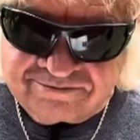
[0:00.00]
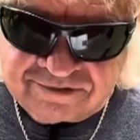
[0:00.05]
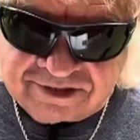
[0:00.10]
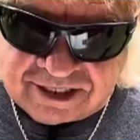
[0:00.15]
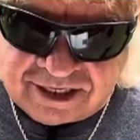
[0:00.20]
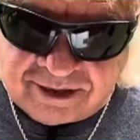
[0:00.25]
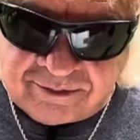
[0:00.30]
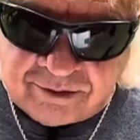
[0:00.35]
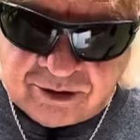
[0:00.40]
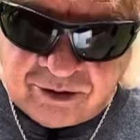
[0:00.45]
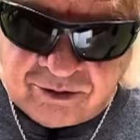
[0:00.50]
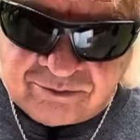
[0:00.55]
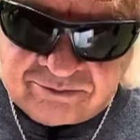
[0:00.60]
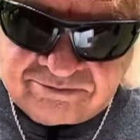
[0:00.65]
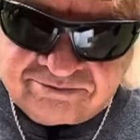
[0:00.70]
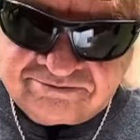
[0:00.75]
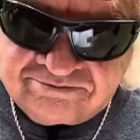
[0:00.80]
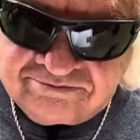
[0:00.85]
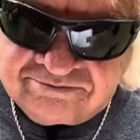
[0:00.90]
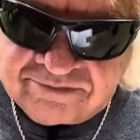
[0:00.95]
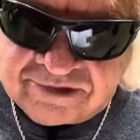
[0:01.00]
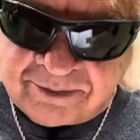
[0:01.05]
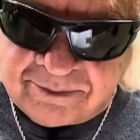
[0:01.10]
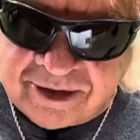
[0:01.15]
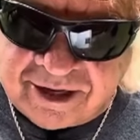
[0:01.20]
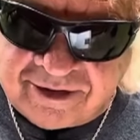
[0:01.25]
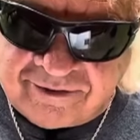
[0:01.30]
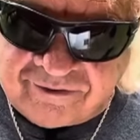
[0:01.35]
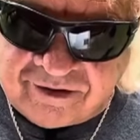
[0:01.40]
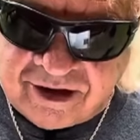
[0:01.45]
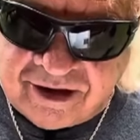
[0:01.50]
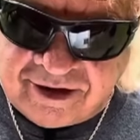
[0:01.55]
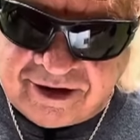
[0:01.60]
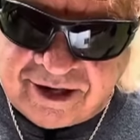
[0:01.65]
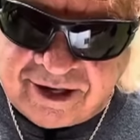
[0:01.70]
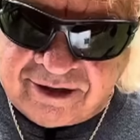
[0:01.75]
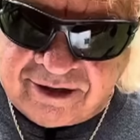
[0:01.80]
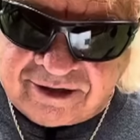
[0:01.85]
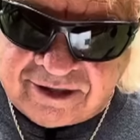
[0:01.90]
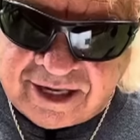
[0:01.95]
Send them home. The man of God
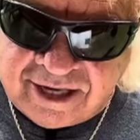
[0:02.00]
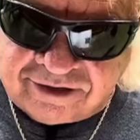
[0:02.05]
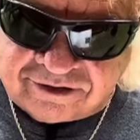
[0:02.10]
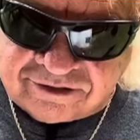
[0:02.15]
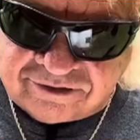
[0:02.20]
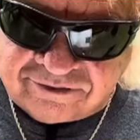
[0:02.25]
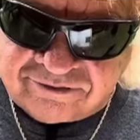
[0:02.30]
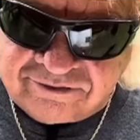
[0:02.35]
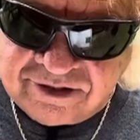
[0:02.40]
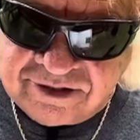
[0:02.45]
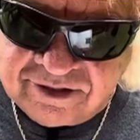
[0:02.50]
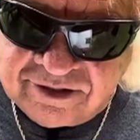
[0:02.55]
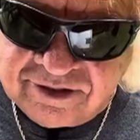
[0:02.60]
answered,